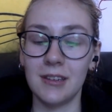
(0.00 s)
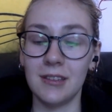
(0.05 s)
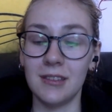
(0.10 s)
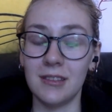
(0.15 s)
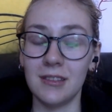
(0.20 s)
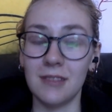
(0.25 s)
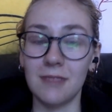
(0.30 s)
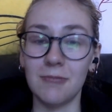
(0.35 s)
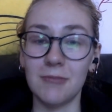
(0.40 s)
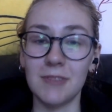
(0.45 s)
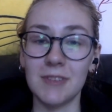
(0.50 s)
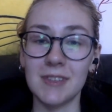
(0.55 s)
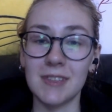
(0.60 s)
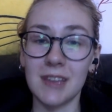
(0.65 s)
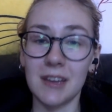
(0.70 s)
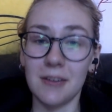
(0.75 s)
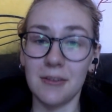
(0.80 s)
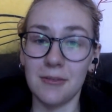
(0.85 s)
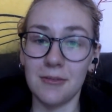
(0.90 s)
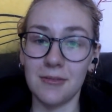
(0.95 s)
was
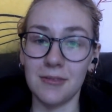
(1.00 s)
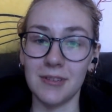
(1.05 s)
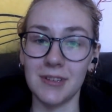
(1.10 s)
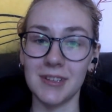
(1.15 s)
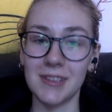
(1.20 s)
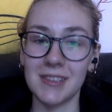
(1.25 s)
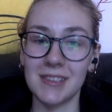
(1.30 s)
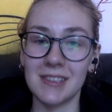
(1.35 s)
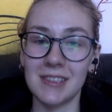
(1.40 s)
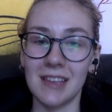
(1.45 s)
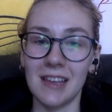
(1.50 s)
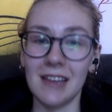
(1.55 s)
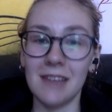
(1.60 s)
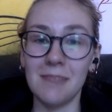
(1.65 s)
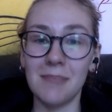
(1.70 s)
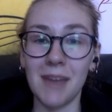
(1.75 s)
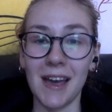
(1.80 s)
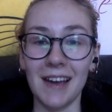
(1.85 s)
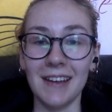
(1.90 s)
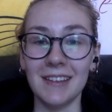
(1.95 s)
that horse that
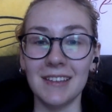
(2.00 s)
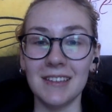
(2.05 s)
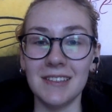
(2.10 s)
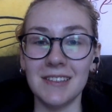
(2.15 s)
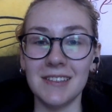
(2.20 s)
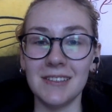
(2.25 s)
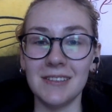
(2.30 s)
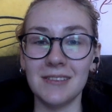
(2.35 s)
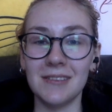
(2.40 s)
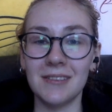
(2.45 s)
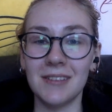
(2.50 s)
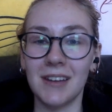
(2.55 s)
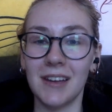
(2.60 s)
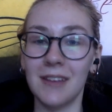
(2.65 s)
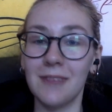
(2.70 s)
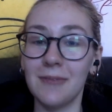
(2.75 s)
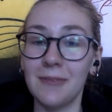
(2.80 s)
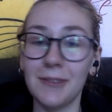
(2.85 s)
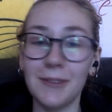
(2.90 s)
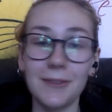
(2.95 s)
impacted you?
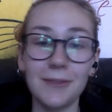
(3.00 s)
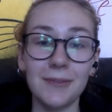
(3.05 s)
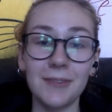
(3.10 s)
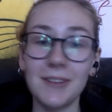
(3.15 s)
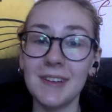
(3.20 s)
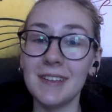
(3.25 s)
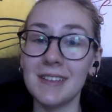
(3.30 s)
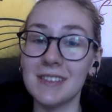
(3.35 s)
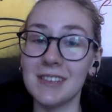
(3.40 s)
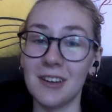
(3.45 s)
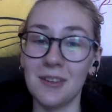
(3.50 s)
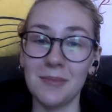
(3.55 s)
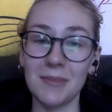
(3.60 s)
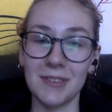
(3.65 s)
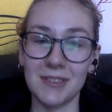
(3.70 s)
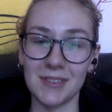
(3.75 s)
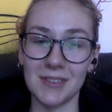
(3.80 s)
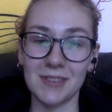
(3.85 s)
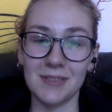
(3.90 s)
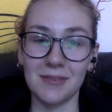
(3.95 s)
And feel free to tell me
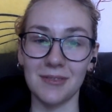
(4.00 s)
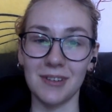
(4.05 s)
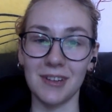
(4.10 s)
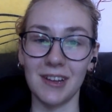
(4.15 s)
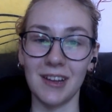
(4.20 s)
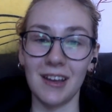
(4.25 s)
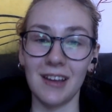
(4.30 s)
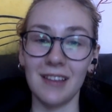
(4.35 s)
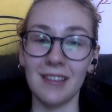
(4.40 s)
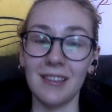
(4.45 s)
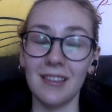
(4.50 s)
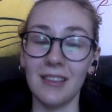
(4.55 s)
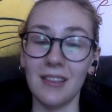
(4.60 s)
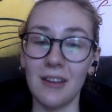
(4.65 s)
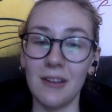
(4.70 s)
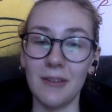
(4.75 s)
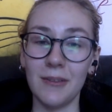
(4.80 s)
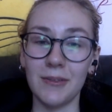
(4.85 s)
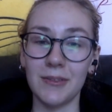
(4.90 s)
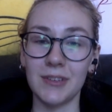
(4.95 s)
the story. I'd
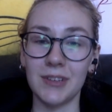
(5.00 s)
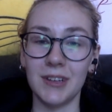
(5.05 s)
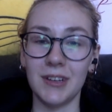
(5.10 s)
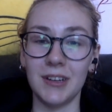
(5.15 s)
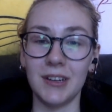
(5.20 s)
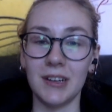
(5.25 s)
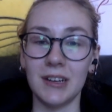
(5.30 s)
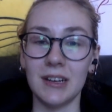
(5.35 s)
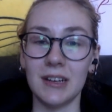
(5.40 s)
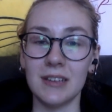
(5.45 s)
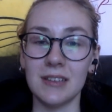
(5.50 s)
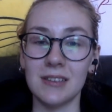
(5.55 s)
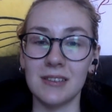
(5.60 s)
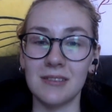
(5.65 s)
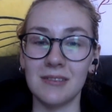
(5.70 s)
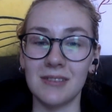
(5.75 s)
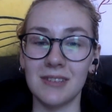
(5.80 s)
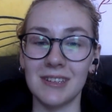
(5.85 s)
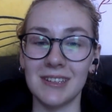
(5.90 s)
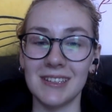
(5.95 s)
love to hear you guys'
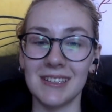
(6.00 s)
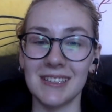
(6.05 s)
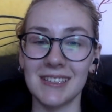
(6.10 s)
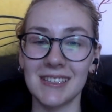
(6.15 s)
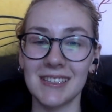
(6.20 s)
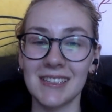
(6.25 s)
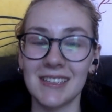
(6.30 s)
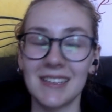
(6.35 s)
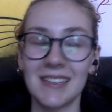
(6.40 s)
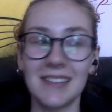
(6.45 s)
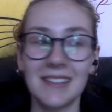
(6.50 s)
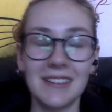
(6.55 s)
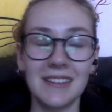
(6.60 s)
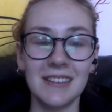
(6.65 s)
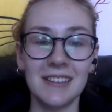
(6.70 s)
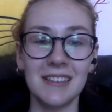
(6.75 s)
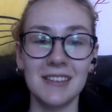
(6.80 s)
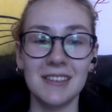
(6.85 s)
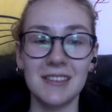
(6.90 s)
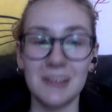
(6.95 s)
stories.
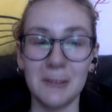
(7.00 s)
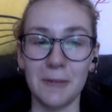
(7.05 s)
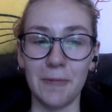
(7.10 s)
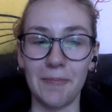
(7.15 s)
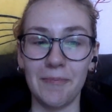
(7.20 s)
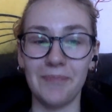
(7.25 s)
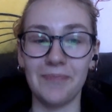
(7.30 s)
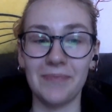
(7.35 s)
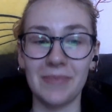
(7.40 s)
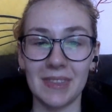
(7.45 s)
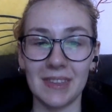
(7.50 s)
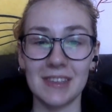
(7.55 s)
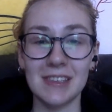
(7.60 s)
So, this is